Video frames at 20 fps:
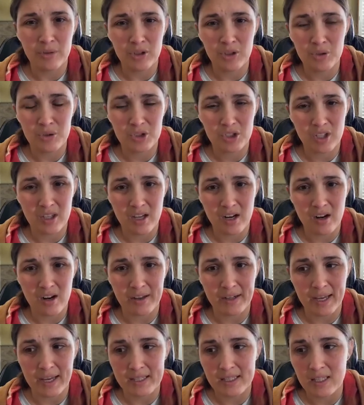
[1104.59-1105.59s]
Usually they're
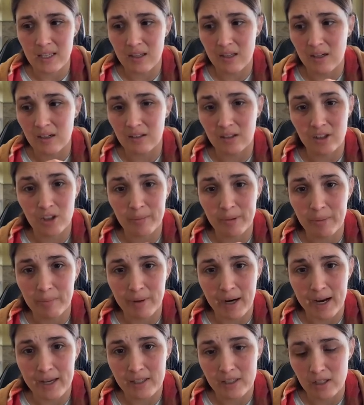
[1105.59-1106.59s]
on Etsy. They're a little bit
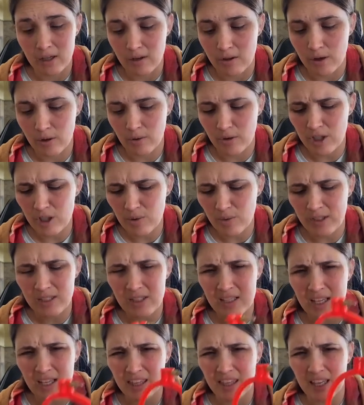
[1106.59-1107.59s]
pricier though. These
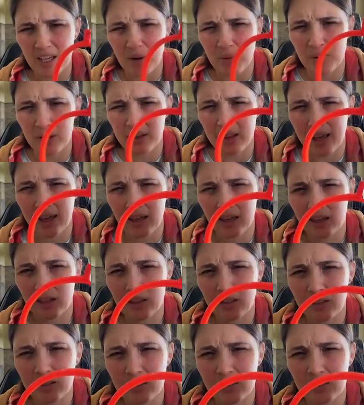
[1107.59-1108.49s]
ones I think were like